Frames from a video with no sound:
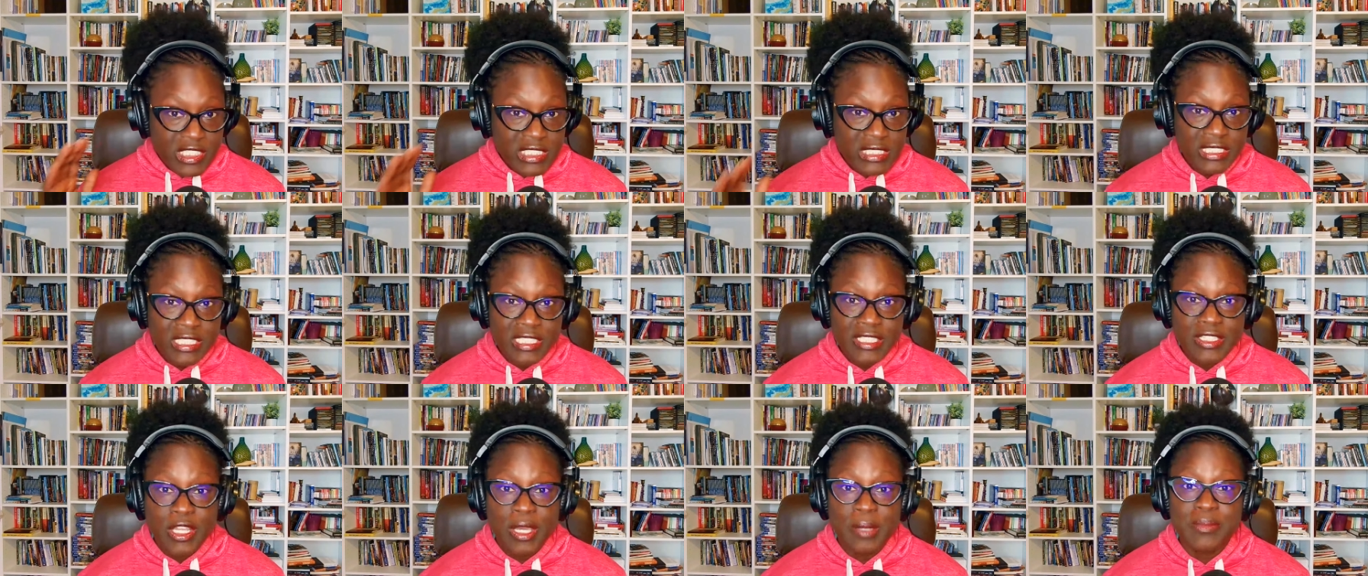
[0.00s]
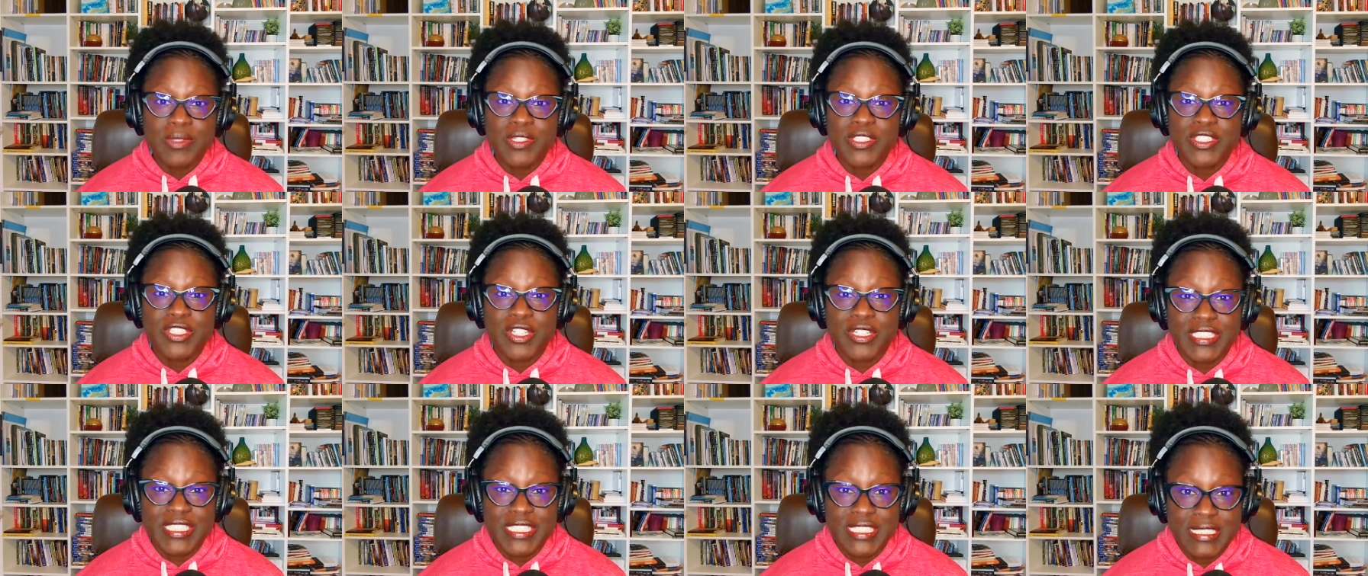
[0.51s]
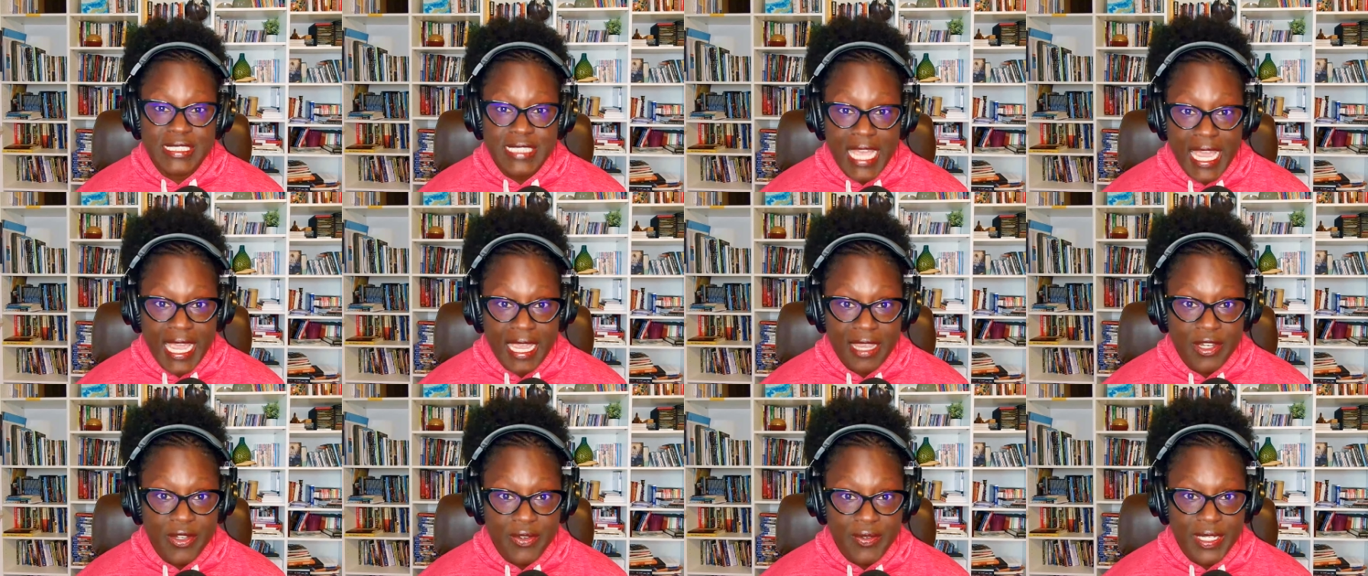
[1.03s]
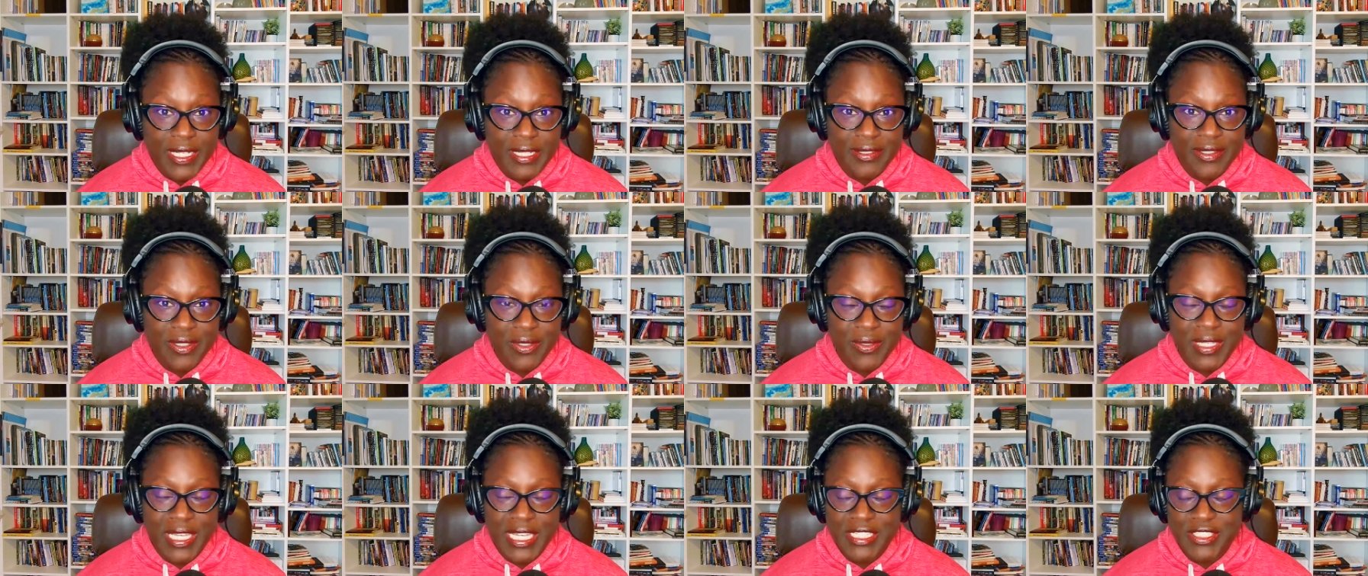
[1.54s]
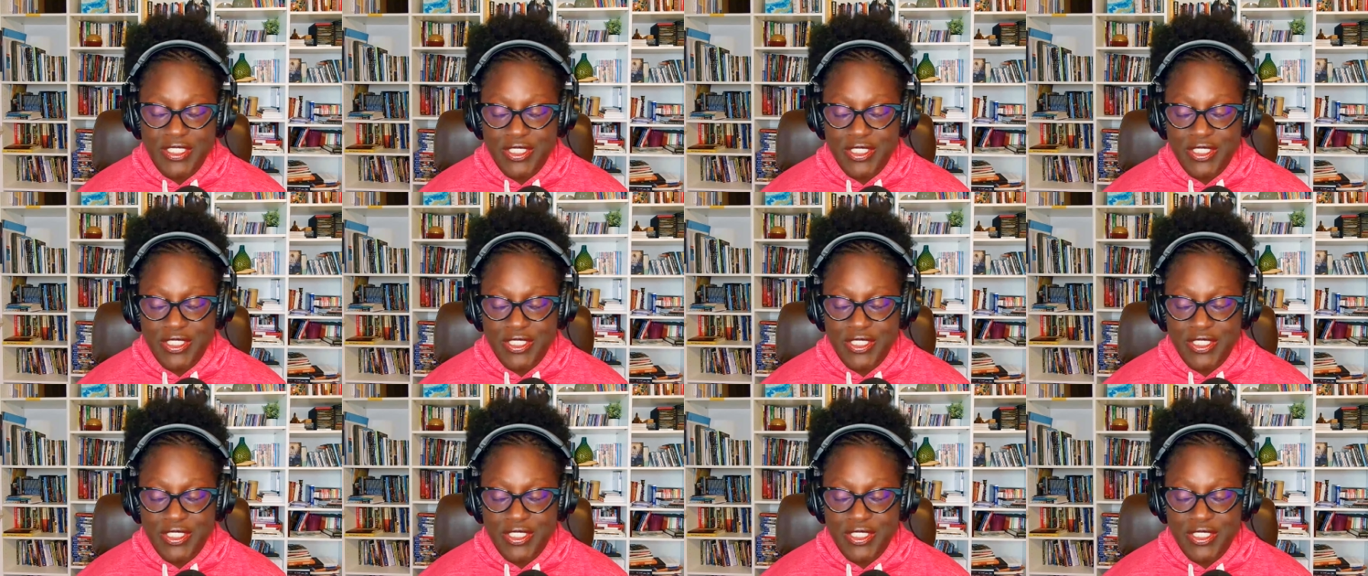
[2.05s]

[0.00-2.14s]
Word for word: the numbers are staggering, okay?